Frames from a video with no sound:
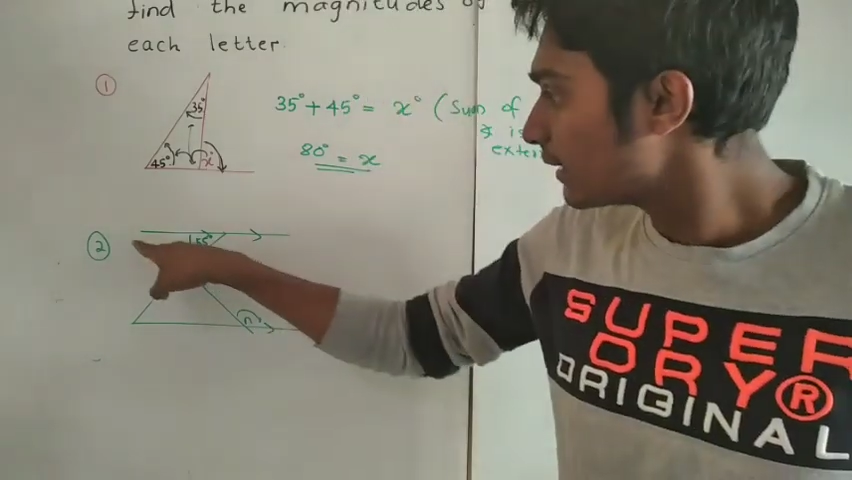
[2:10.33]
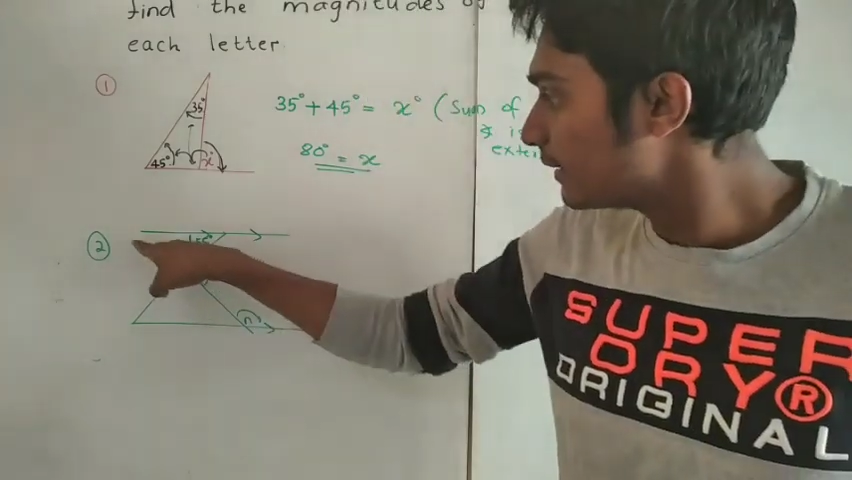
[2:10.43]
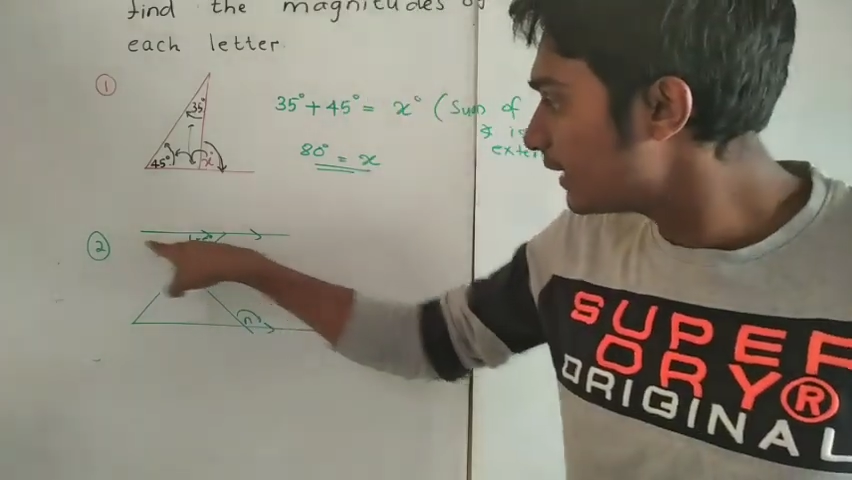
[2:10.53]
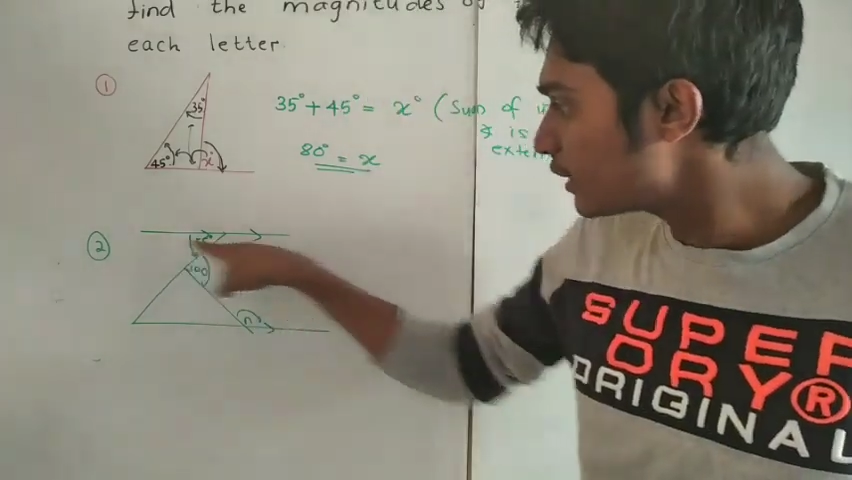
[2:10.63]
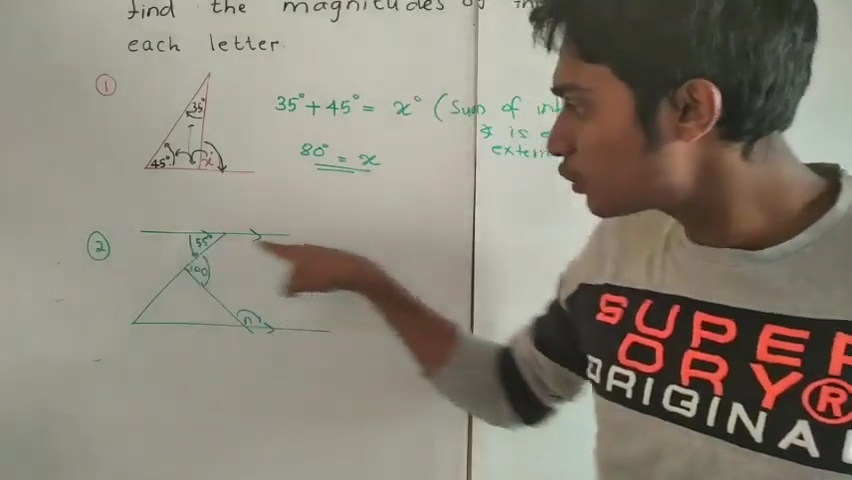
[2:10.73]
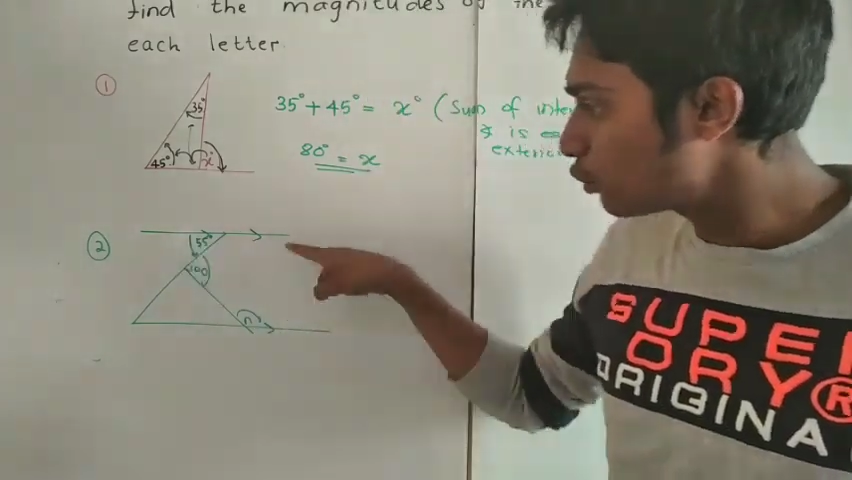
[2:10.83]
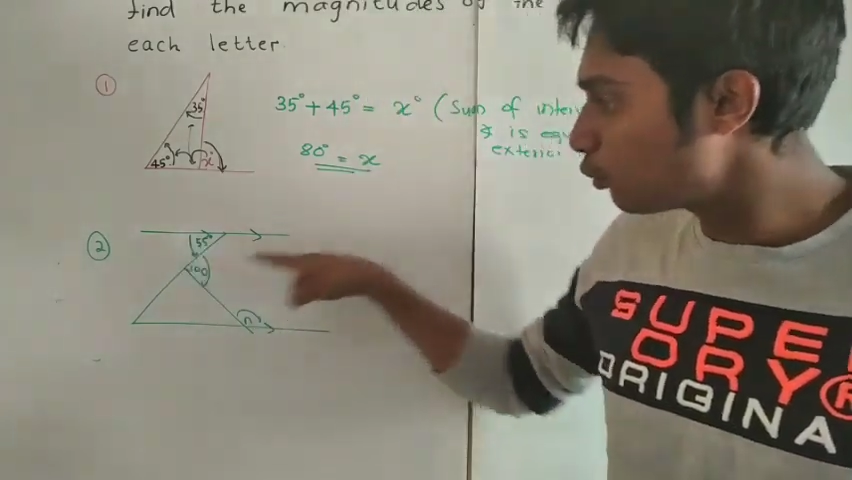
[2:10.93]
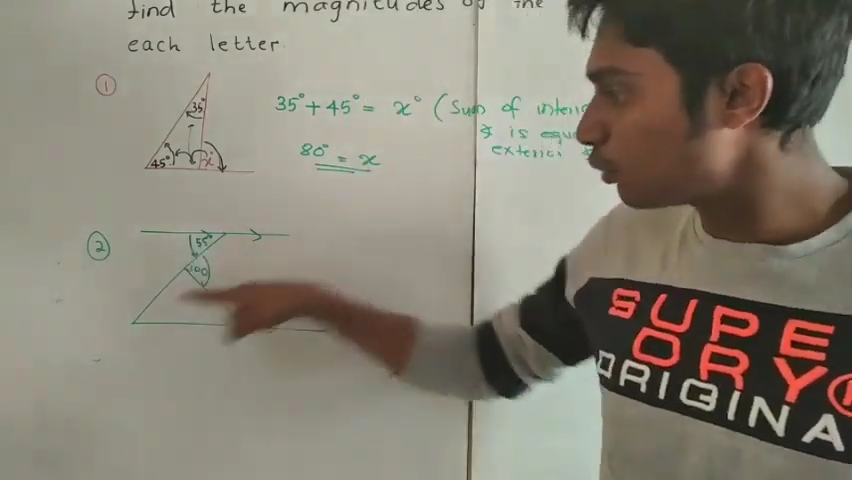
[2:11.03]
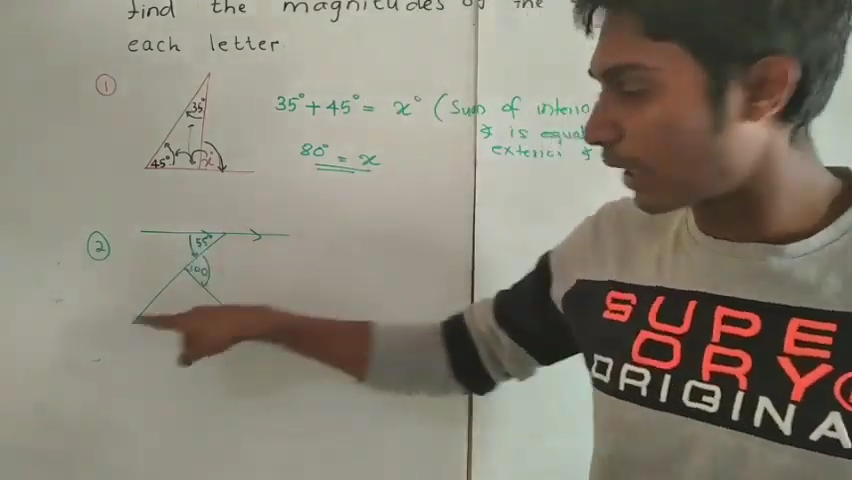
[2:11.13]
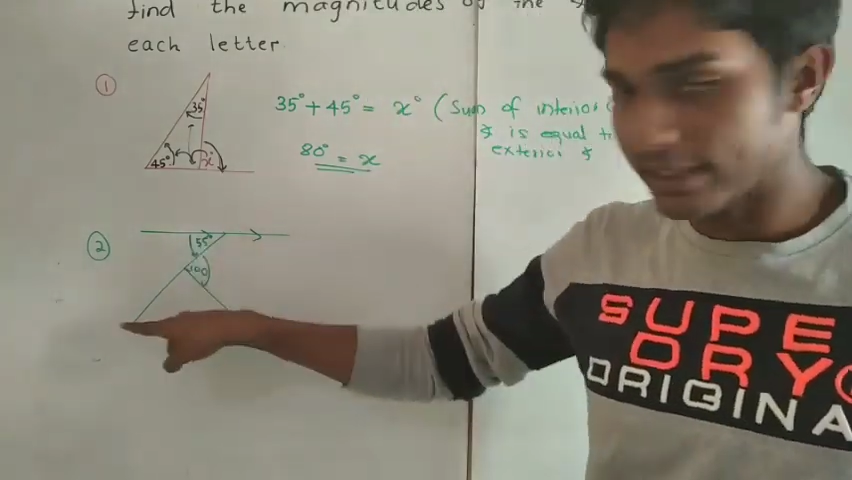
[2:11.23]
these
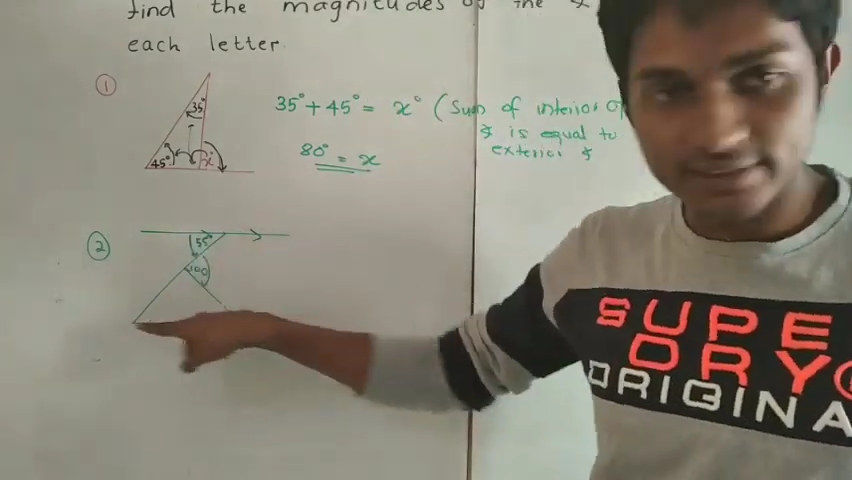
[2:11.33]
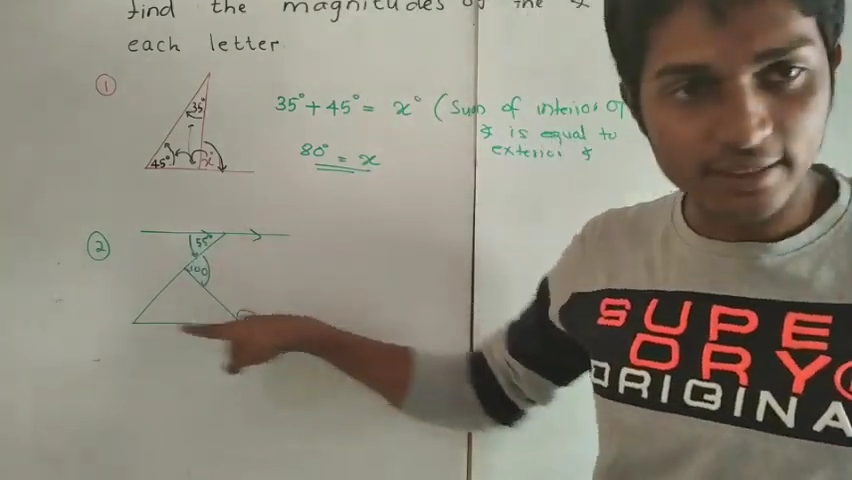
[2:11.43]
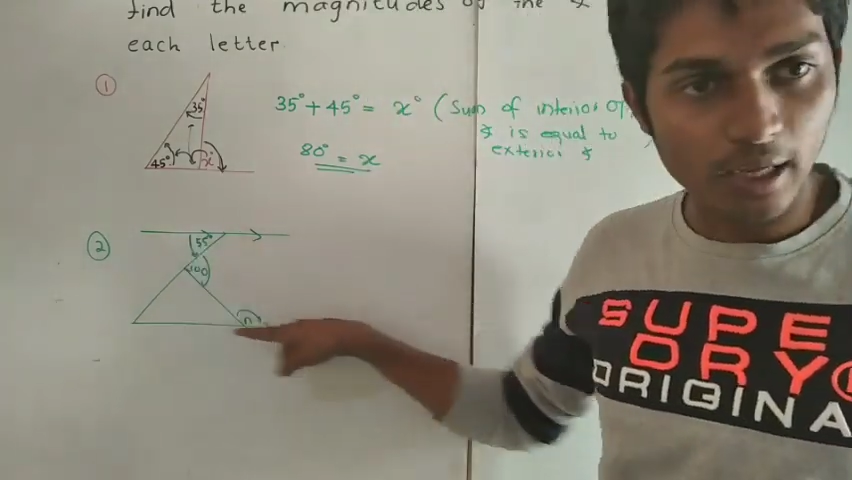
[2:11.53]
two lines